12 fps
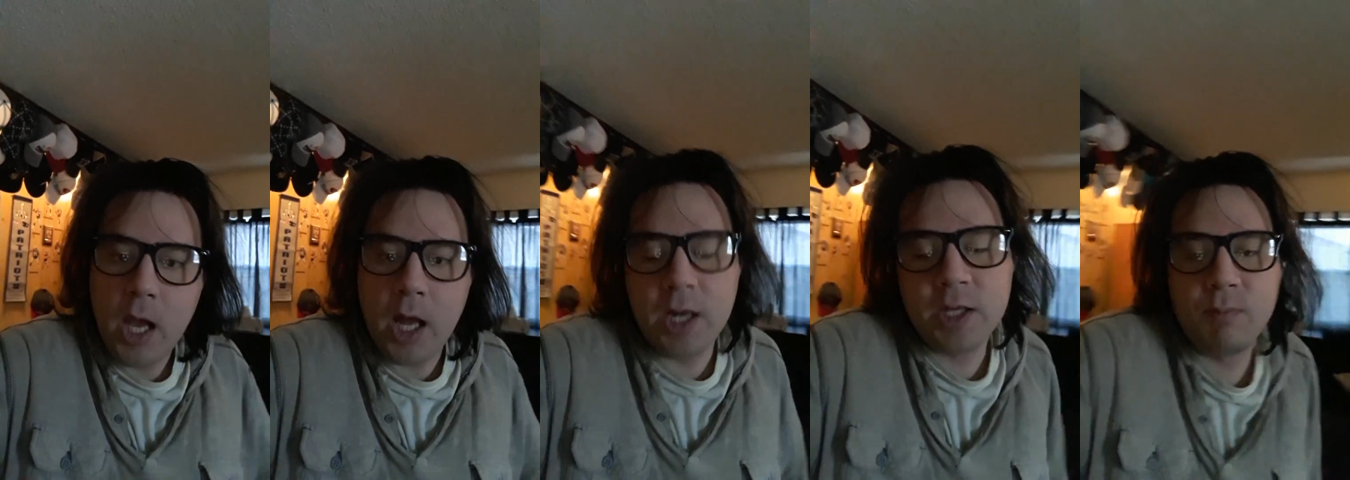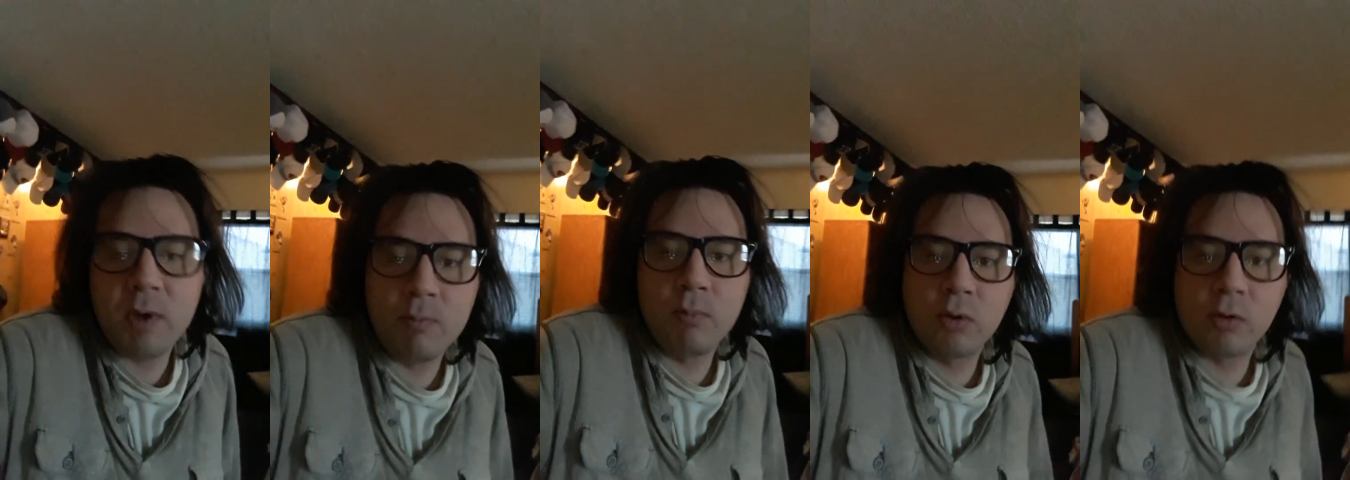And it's
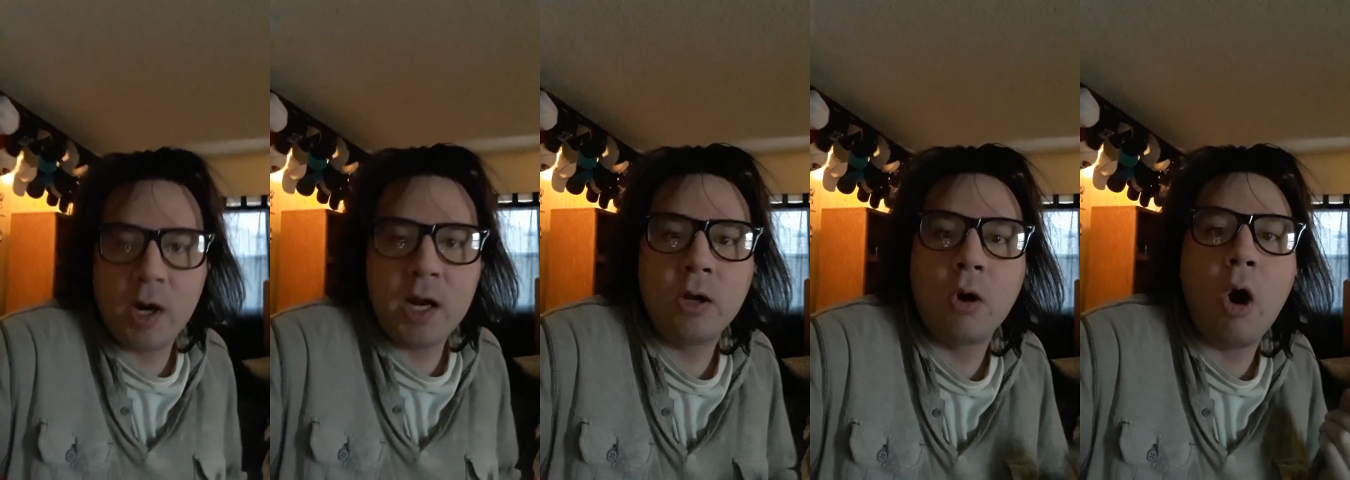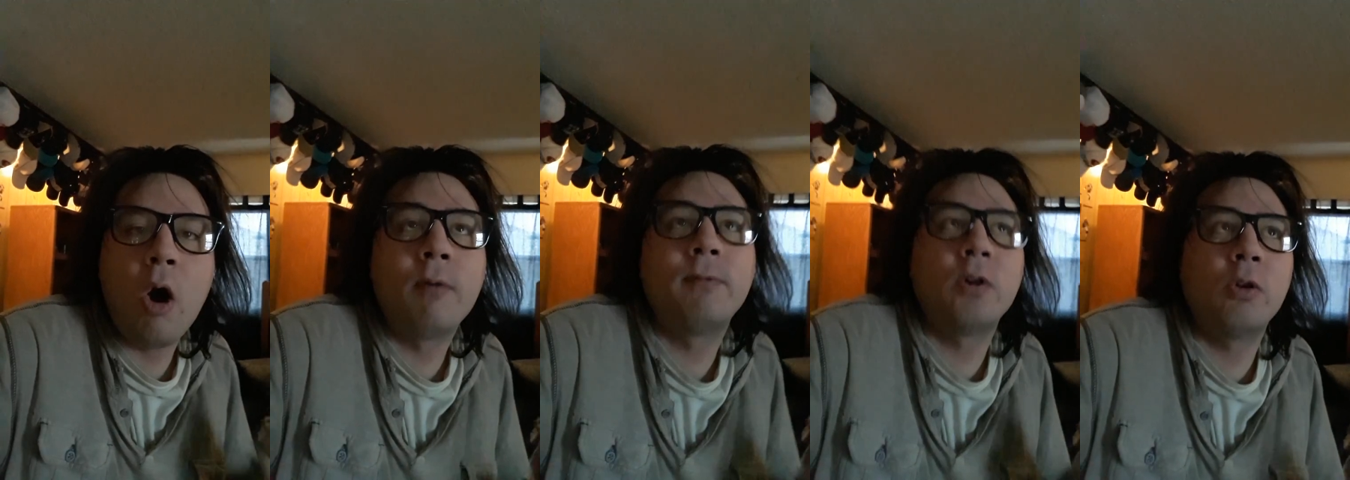been praying
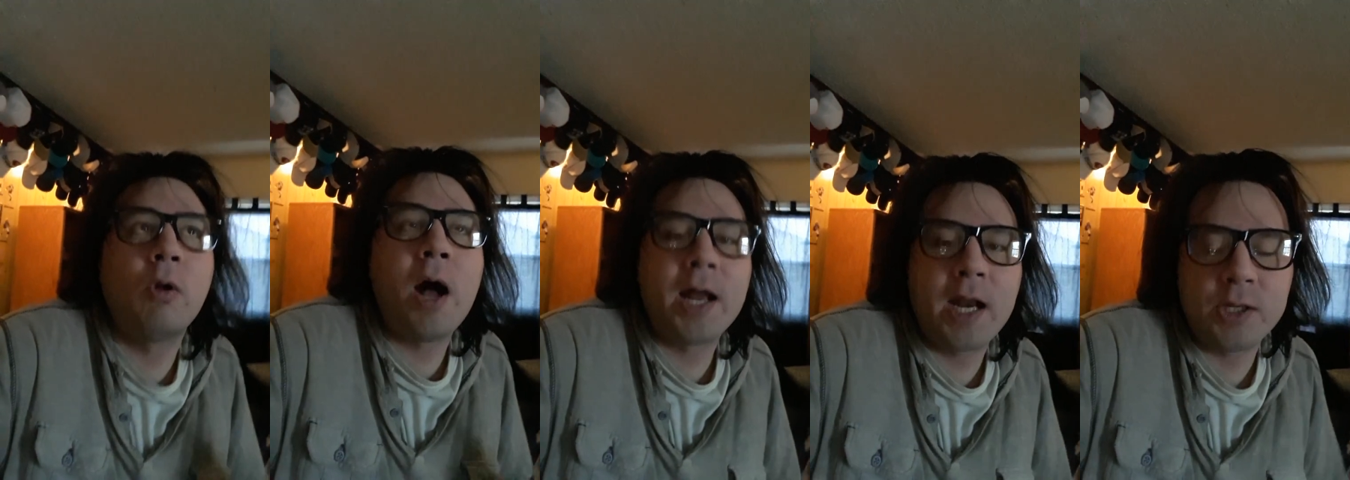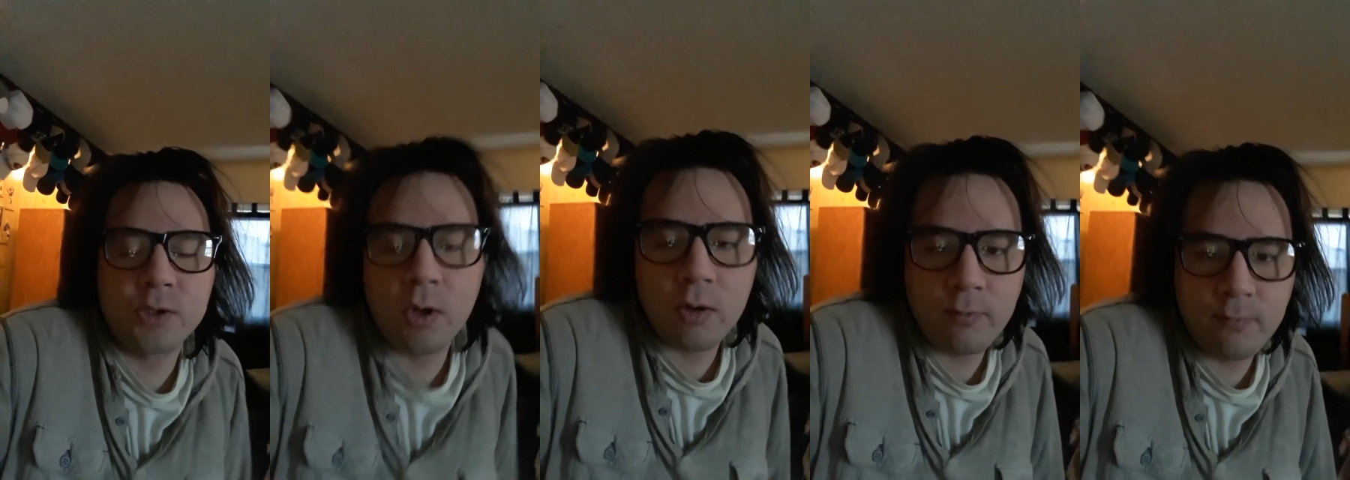awful lot. I
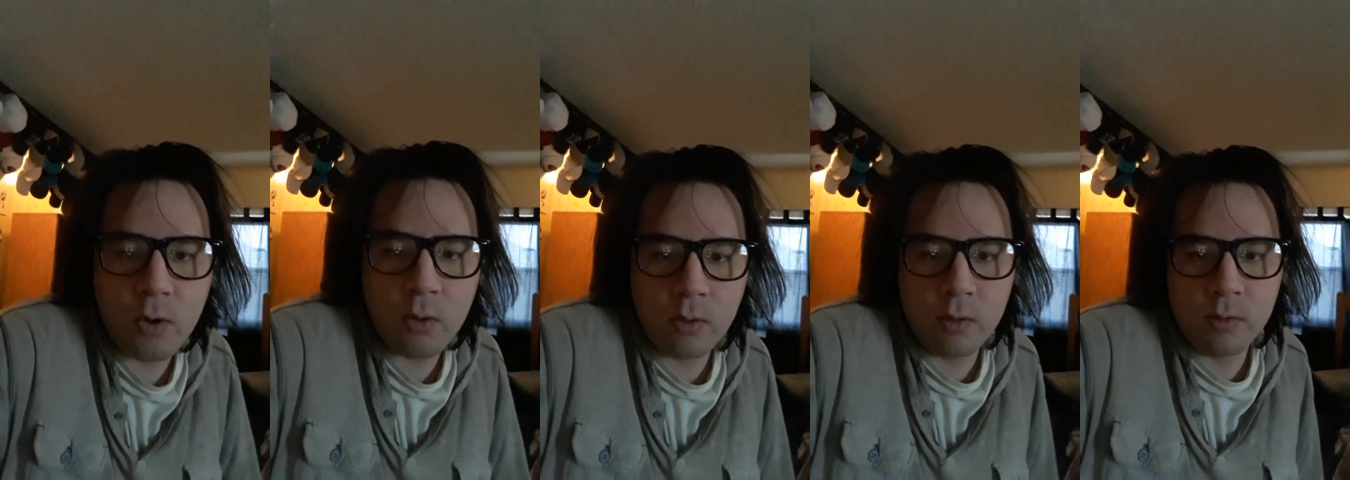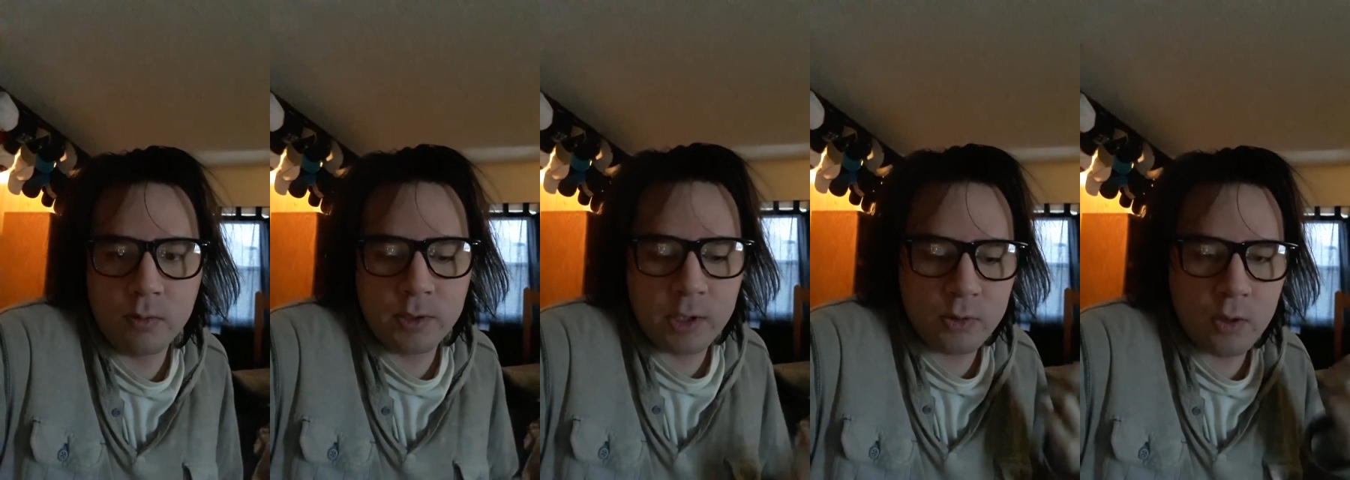saw the
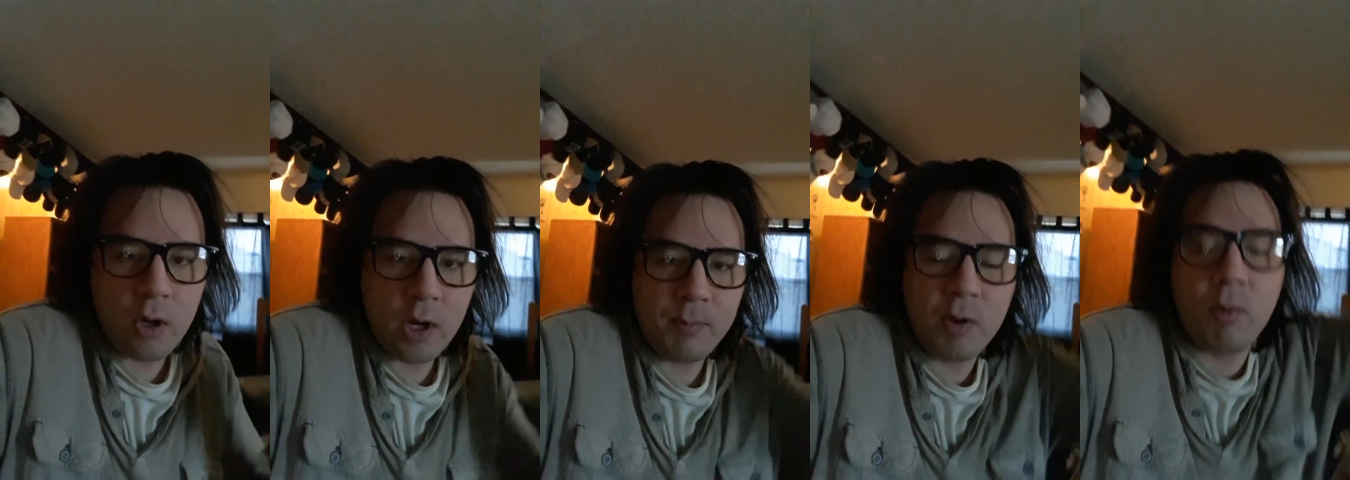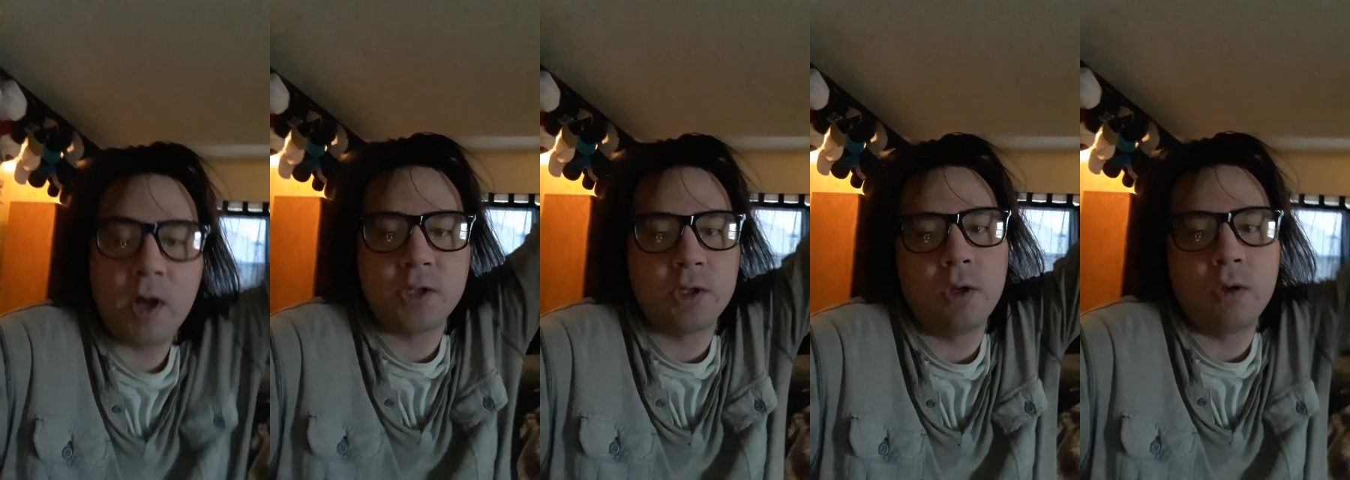photos. I saw I've been
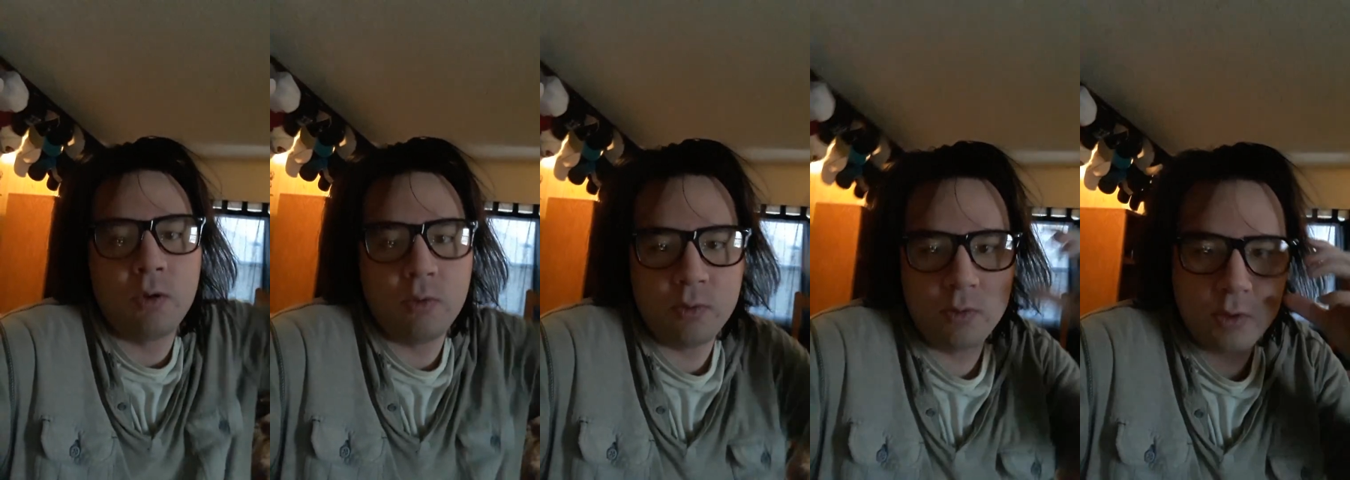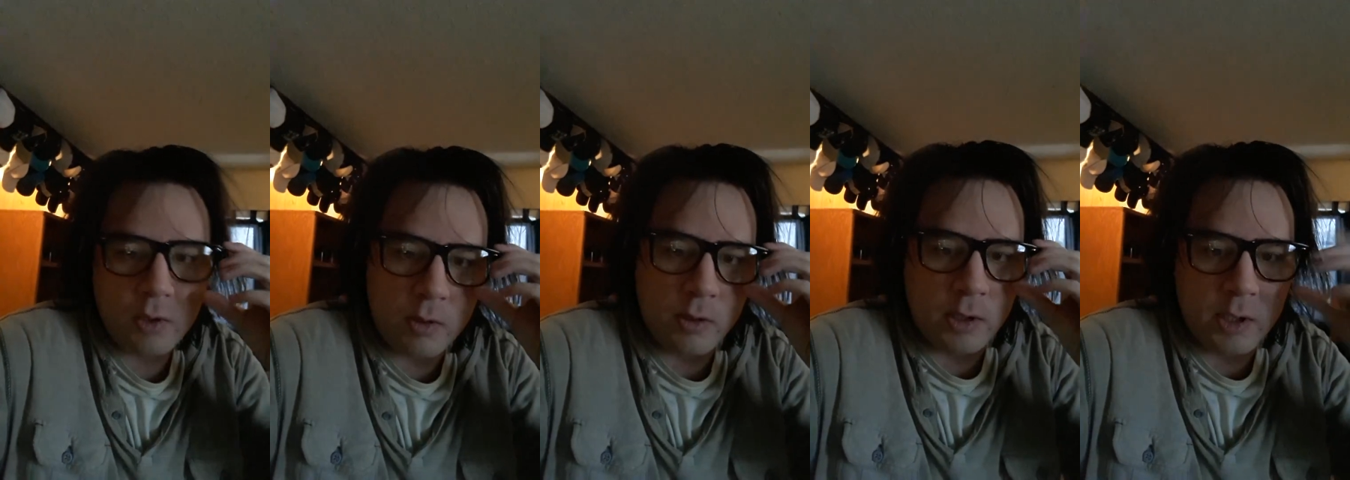watching the news
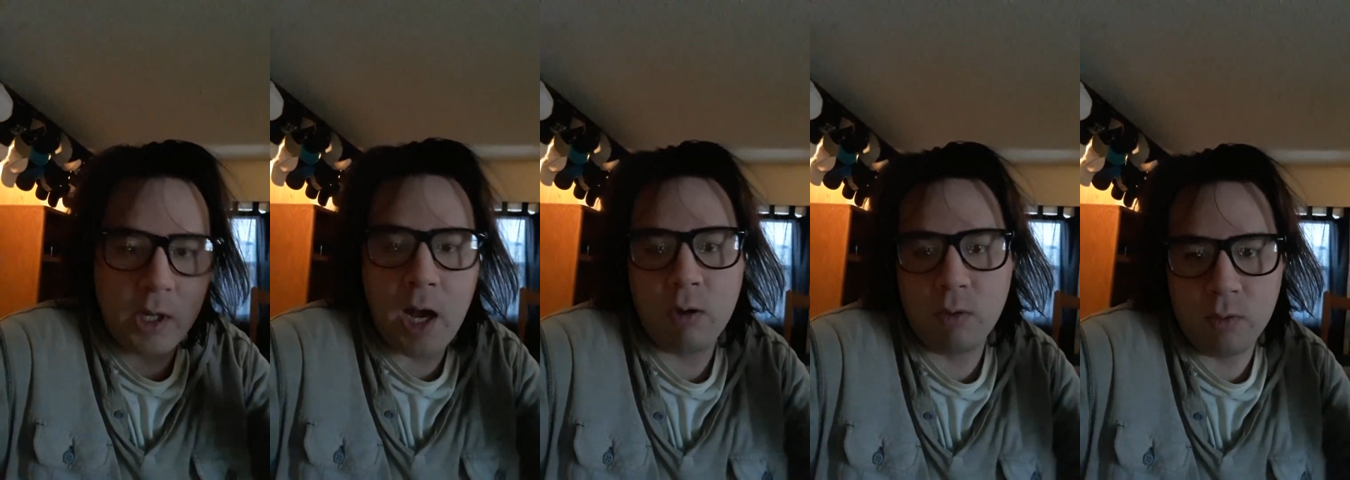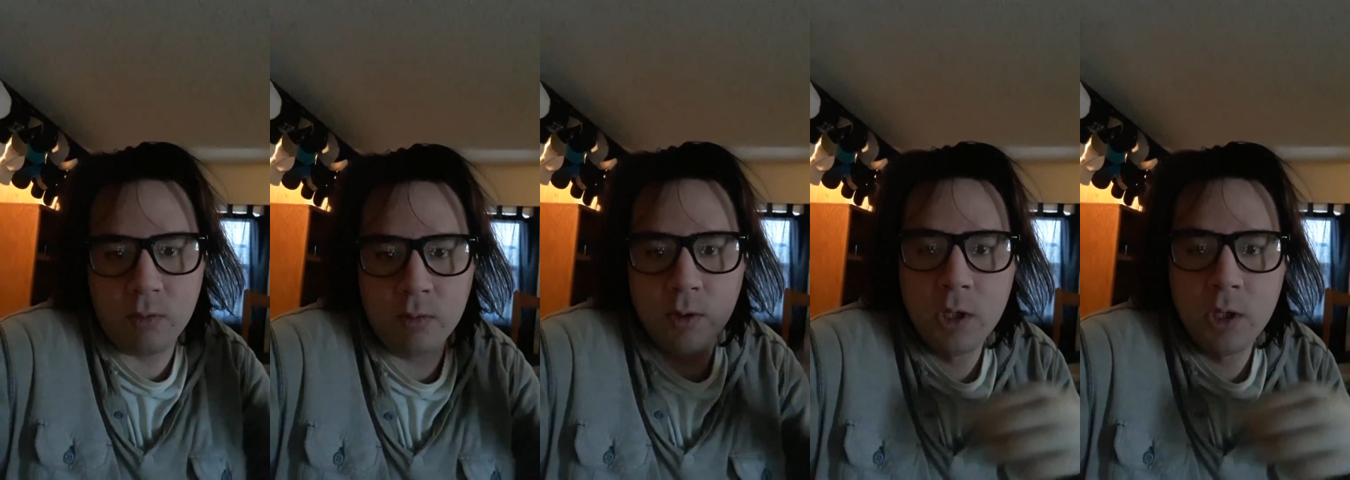or Yahoo